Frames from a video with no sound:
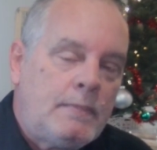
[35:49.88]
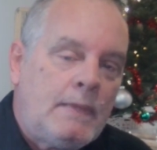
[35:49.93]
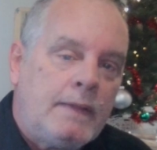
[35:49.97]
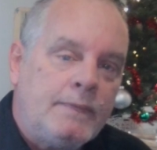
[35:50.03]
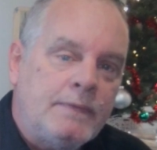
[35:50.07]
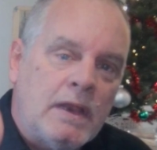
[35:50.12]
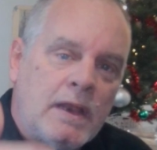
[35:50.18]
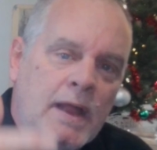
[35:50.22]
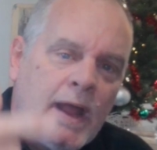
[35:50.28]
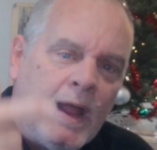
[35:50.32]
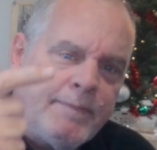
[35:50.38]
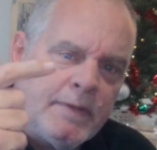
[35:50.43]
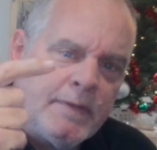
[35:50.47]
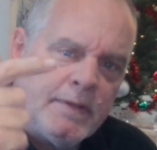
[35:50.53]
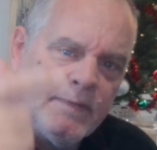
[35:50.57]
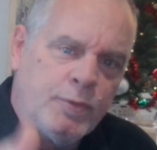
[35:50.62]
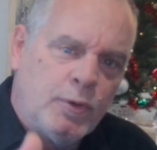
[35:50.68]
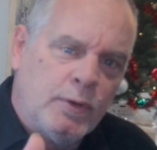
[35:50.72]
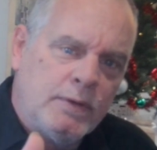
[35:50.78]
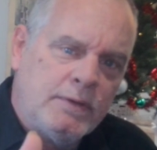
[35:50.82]
the life of the
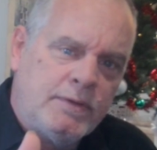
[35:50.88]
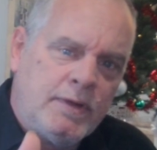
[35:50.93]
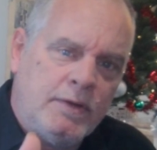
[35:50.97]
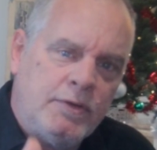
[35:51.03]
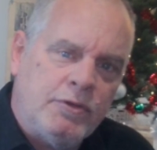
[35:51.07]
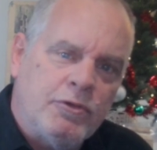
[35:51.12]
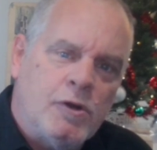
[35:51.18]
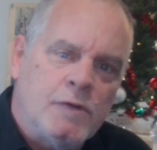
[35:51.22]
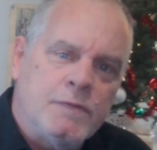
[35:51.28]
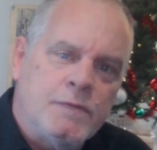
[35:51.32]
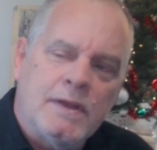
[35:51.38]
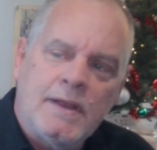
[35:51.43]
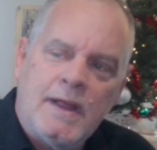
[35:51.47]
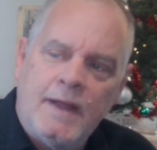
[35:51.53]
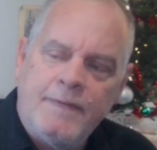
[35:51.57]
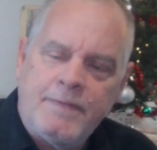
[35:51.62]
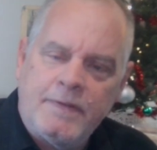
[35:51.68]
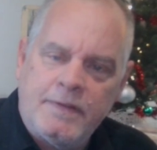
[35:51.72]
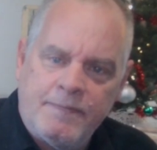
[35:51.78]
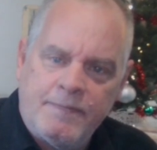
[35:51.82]
14-year-old, the
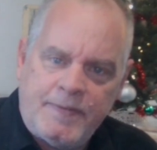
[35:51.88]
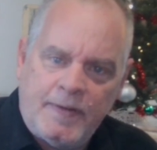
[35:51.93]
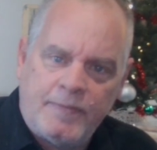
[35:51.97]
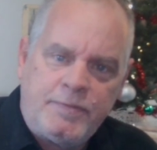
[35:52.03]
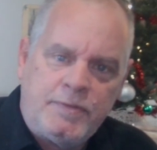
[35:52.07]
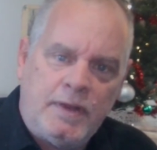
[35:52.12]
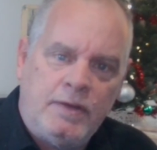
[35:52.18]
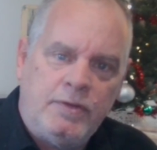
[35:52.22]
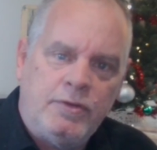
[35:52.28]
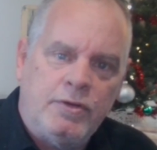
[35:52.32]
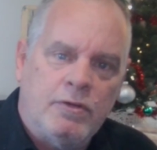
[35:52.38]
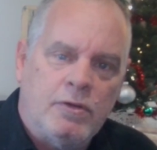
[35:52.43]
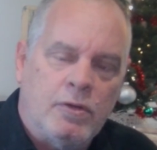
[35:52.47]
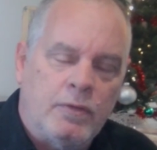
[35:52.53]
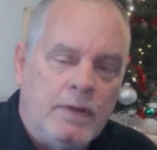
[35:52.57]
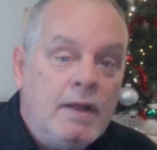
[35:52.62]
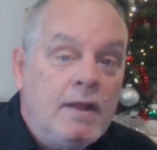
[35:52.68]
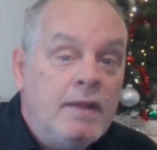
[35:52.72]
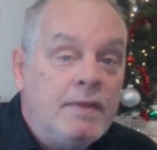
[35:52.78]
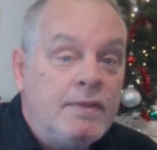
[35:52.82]
life of the
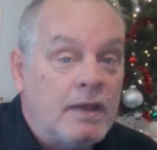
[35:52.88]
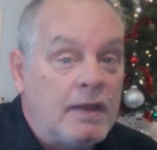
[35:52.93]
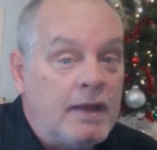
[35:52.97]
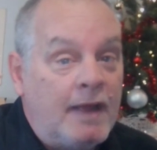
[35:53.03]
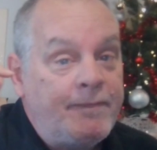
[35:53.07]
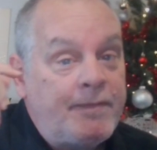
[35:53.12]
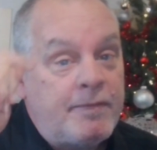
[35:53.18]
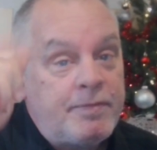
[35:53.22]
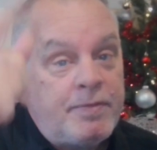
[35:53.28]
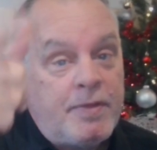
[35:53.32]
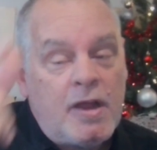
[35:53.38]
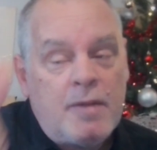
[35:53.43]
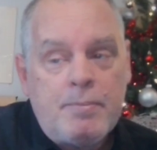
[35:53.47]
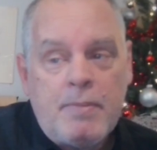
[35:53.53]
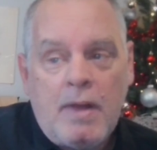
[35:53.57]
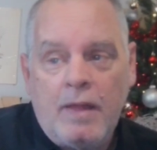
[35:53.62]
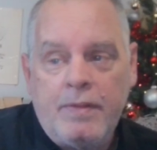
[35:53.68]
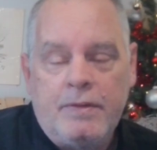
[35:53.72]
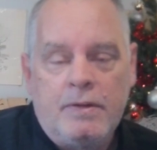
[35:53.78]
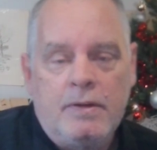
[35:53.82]
15-year-old, the life of their
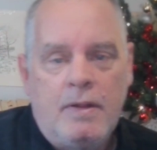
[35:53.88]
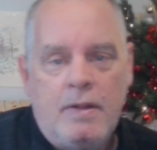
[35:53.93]
mother